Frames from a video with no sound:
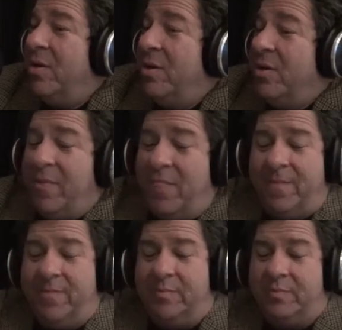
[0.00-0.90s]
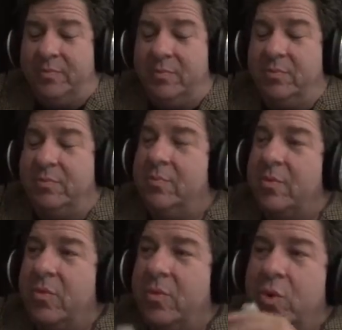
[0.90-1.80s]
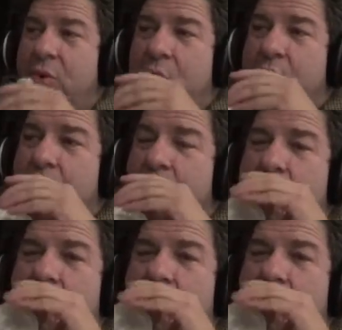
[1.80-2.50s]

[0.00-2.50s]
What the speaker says: this case, you had the mayor running